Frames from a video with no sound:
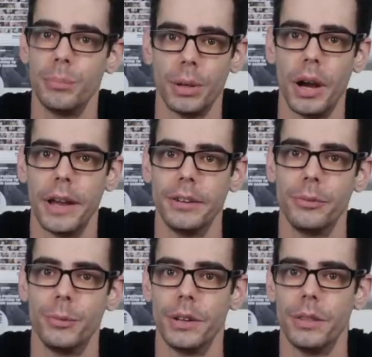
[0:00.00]
blind
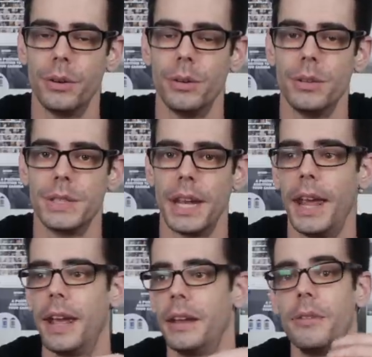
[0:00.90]
on one of those,
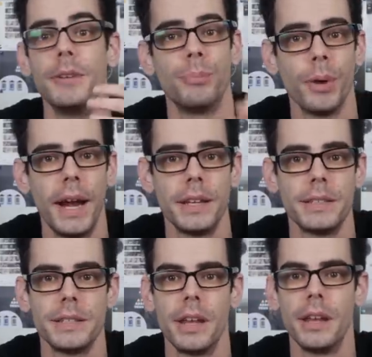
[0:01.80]
and if it
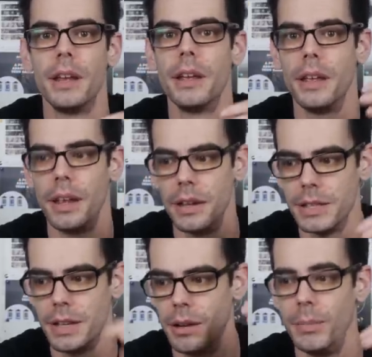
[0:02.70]
breaks, it's
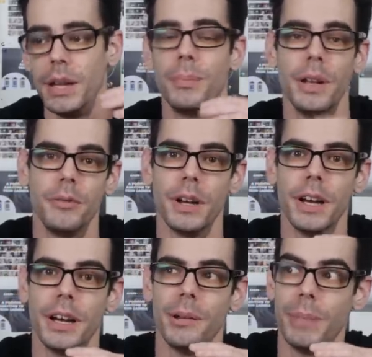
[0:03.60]
gonna be a bit of
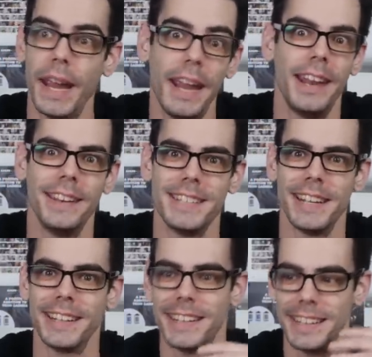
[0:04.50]
a pain
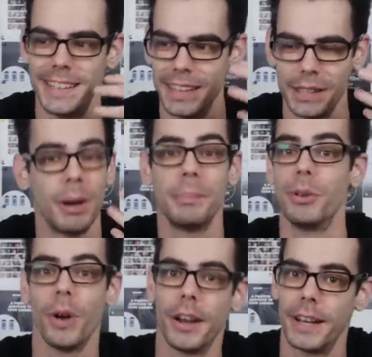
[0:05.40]
to get them up
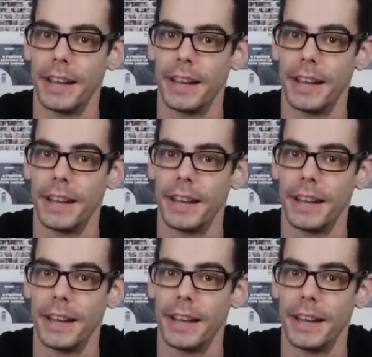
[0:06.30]
and running